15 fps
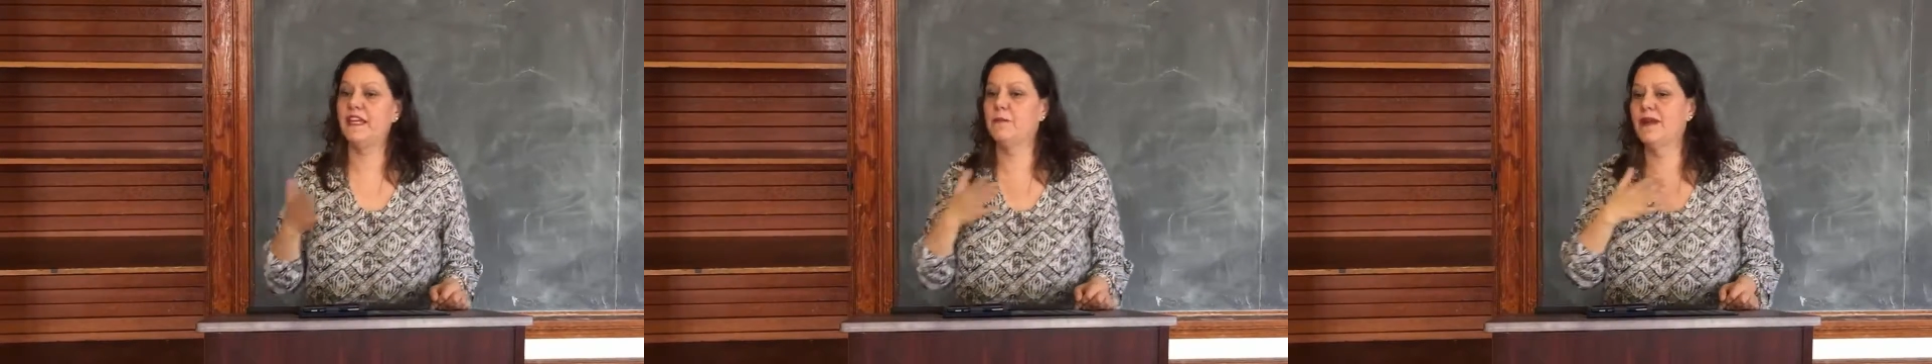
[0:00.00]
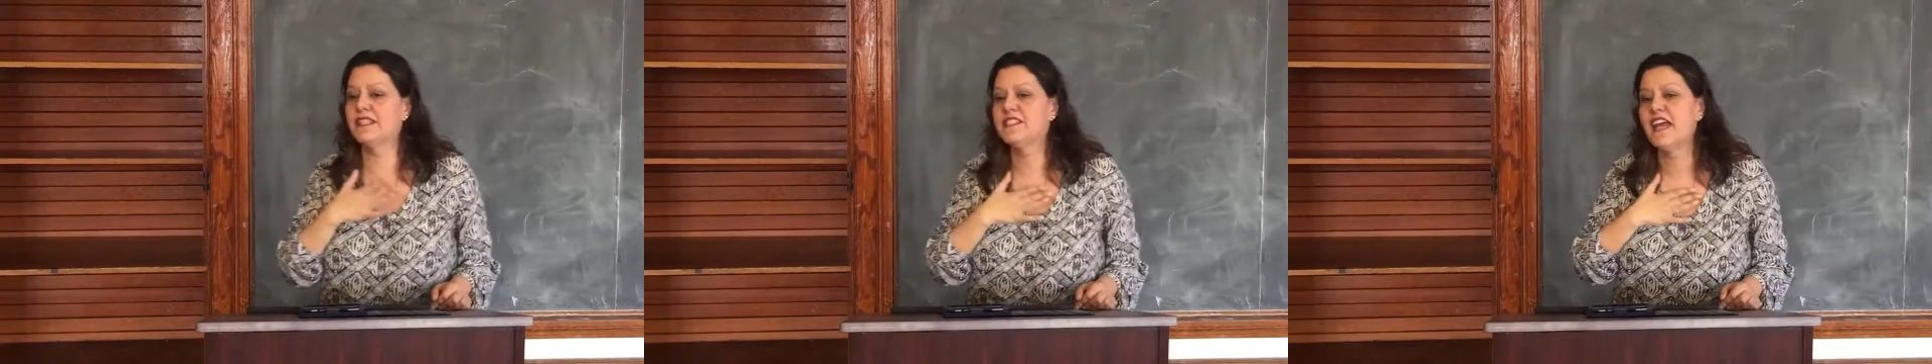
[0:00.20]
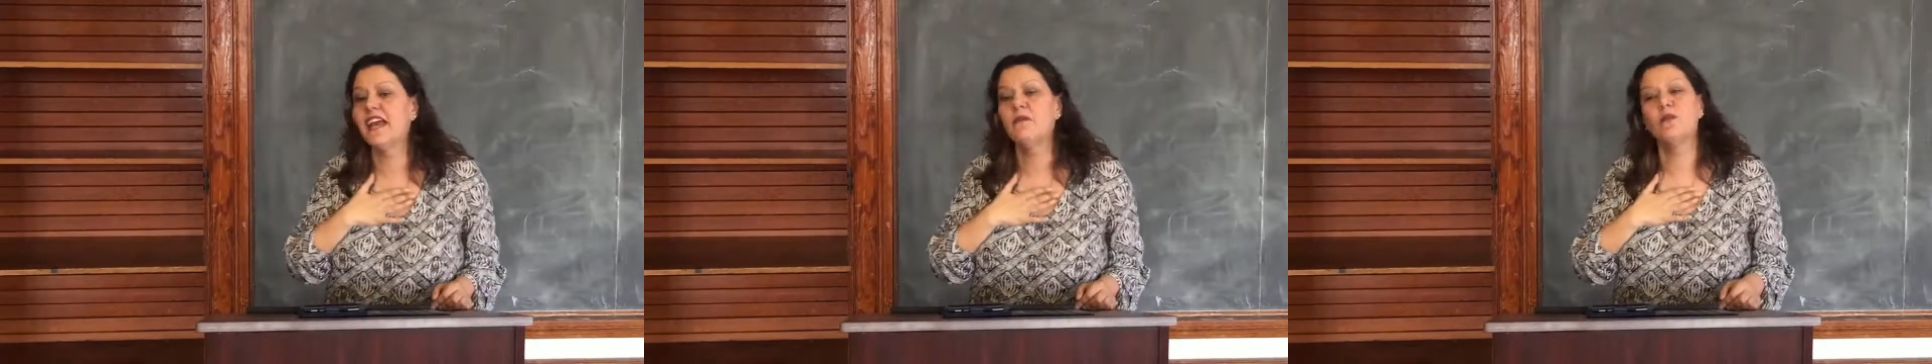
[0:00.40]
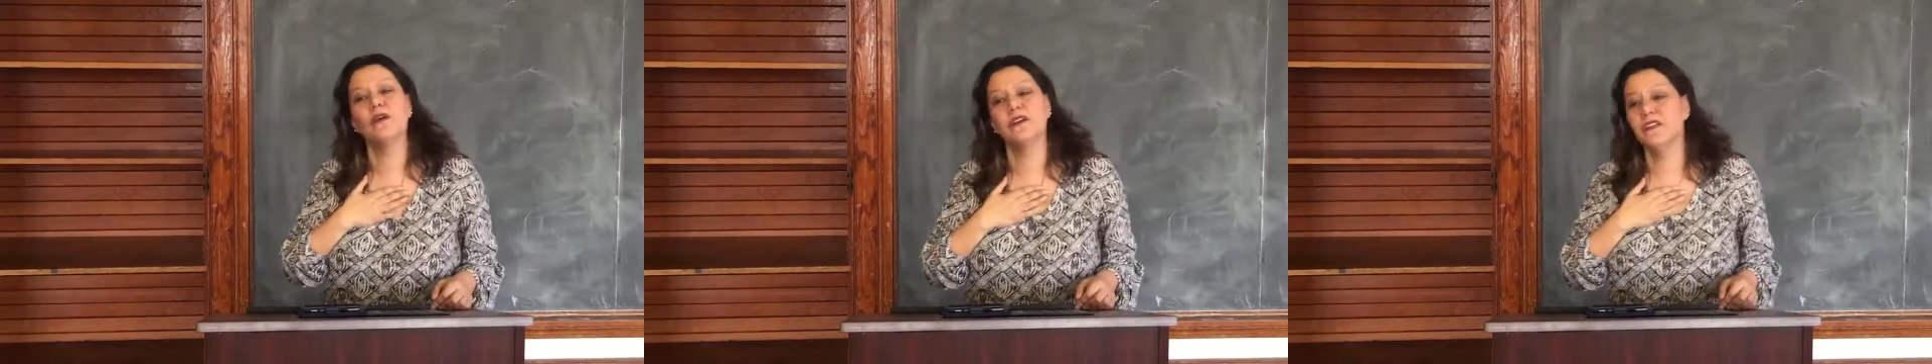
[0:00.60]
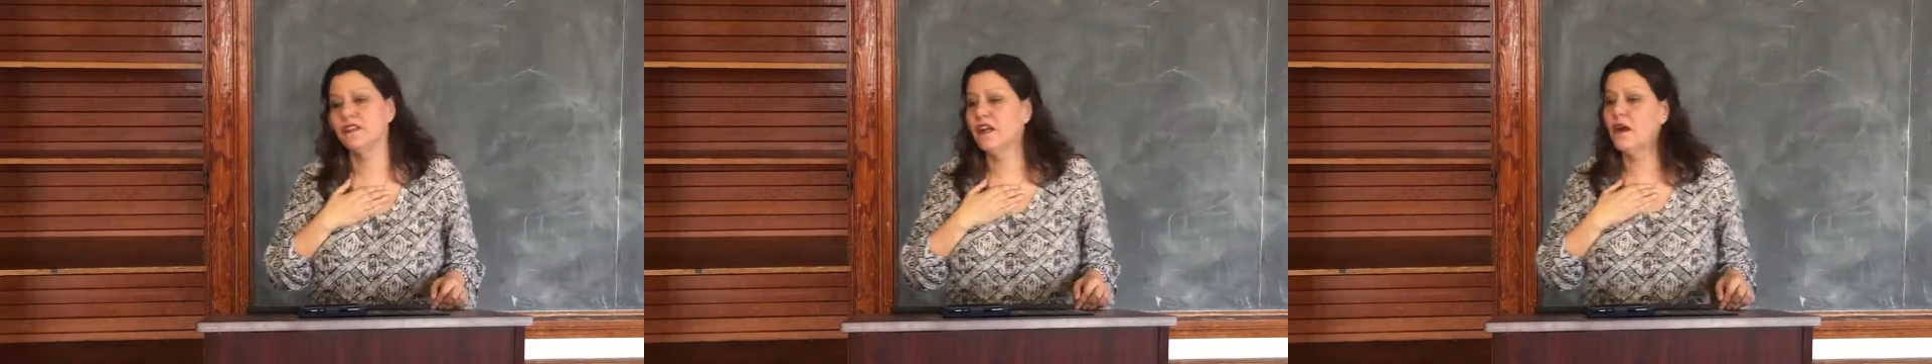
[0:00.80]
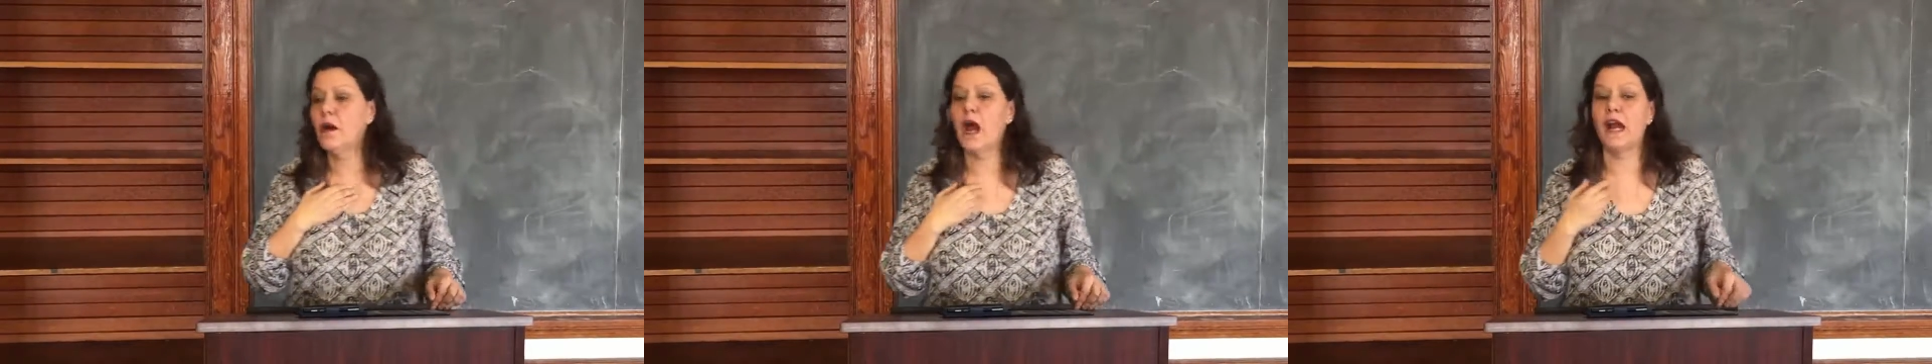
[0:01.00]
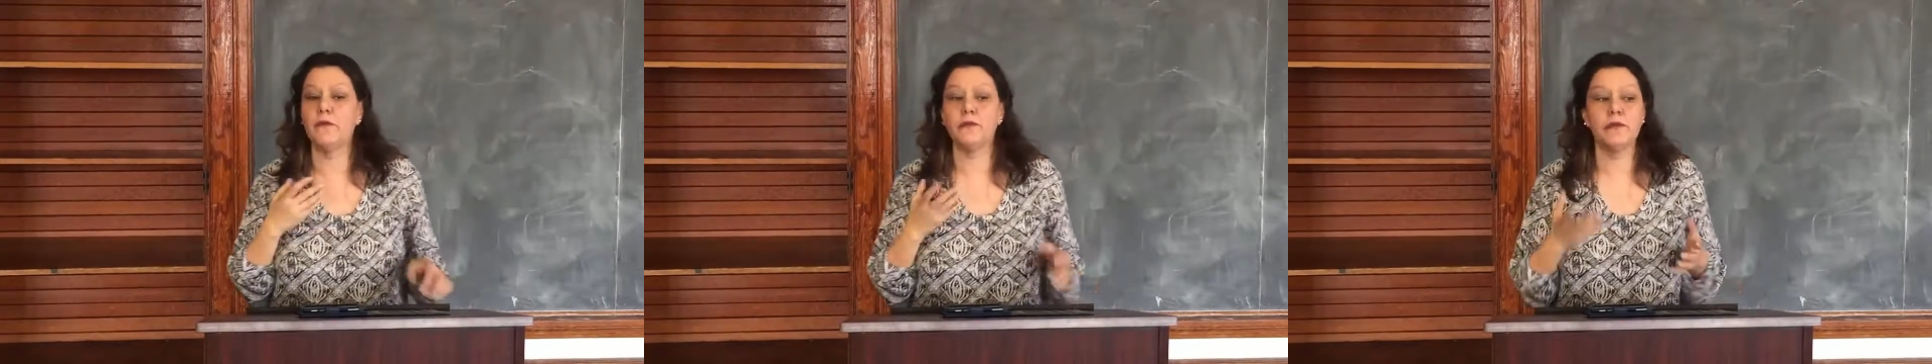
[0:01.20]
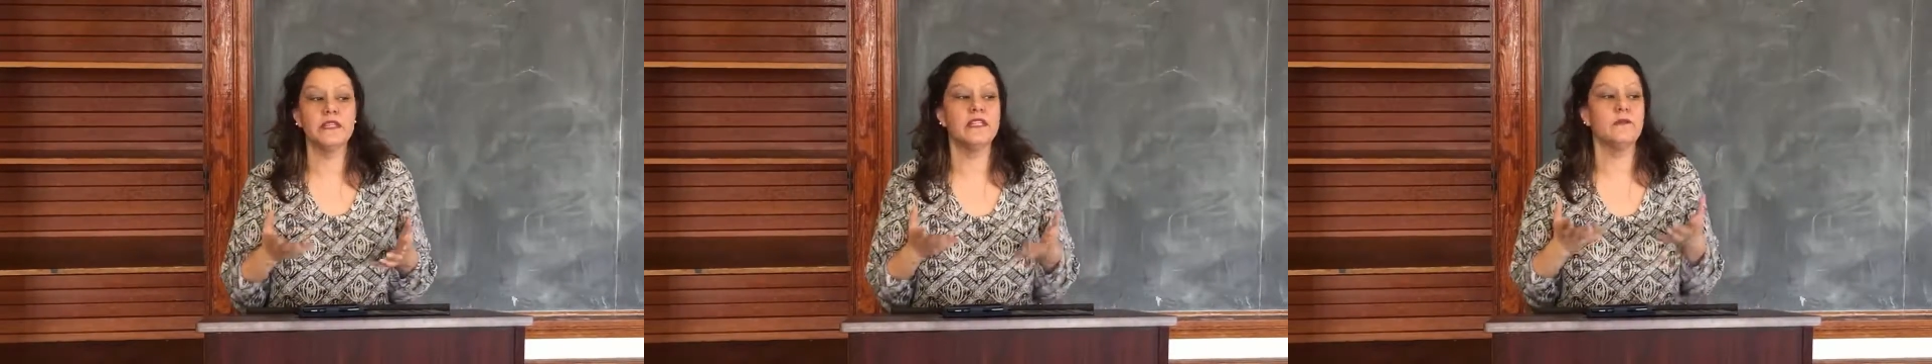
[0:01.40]
you might say, well, you know, I
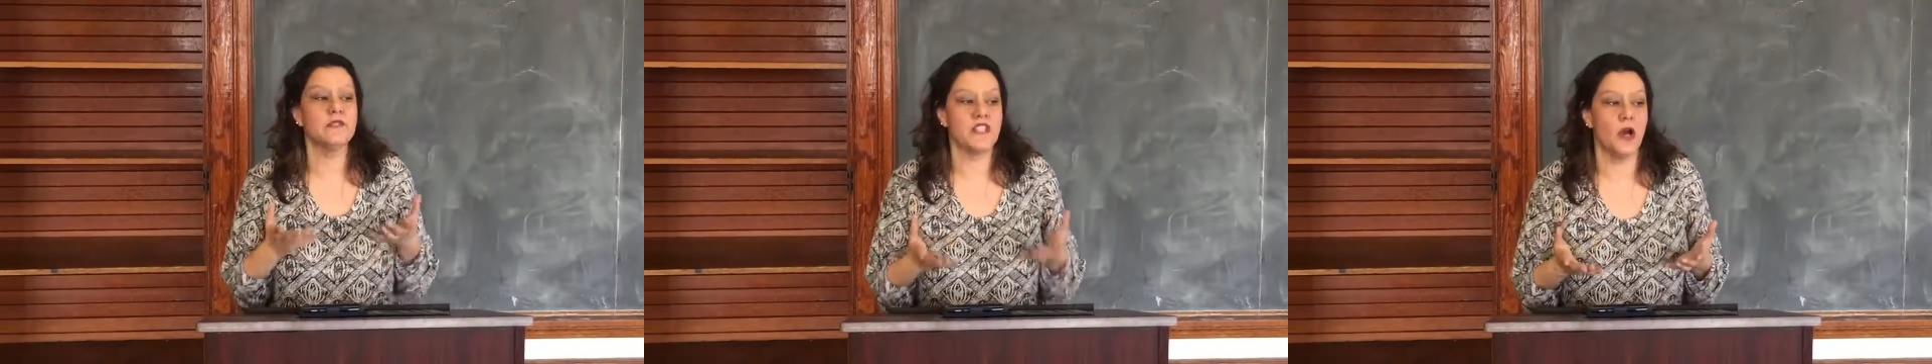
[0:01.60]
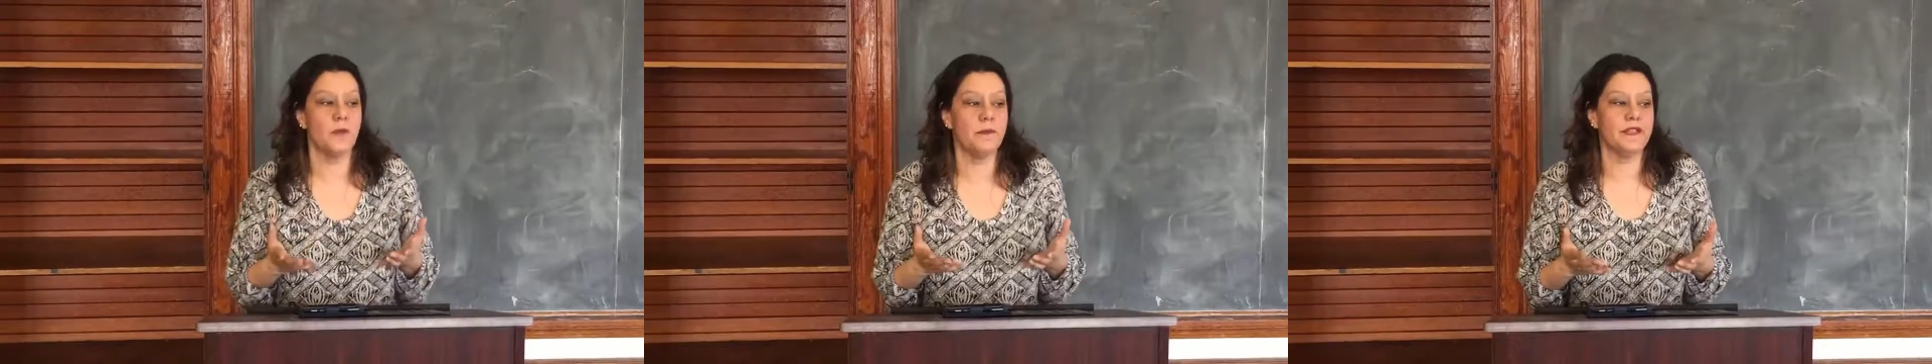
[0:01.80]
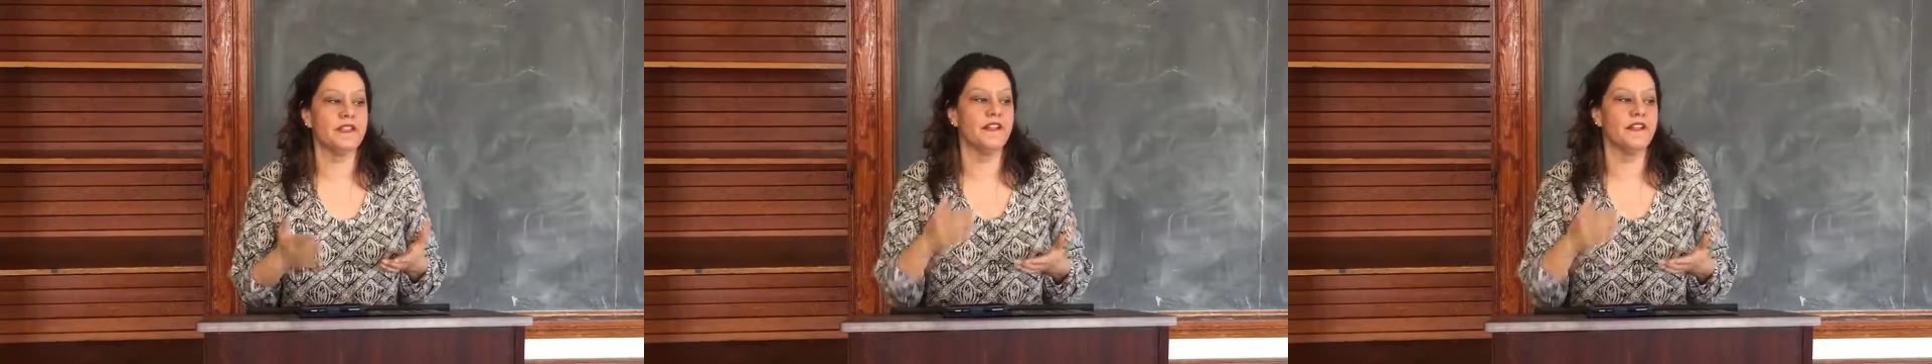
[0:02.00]
really was hoping